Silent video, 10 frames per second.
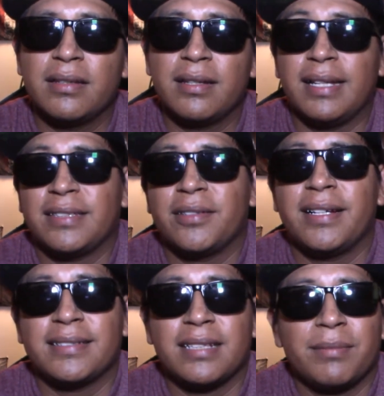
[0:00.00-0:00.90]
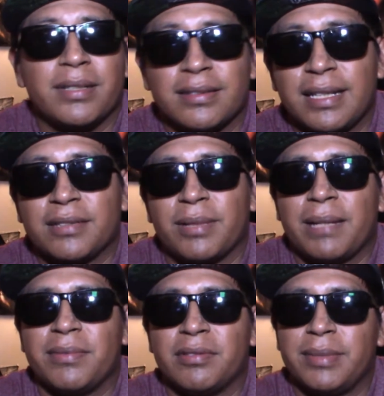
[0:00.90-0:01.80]
I tell you guys that because that's what
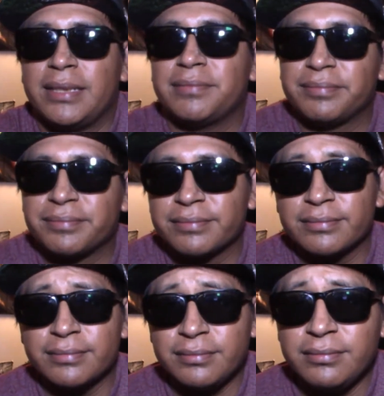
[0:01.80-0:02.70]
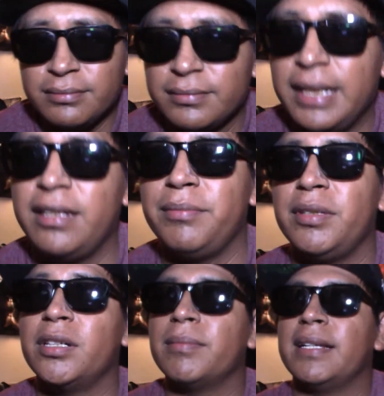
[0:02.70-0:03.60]
happened to me. They hit me
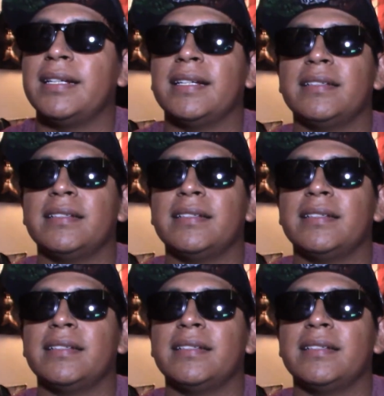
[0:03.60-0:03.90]
up like at,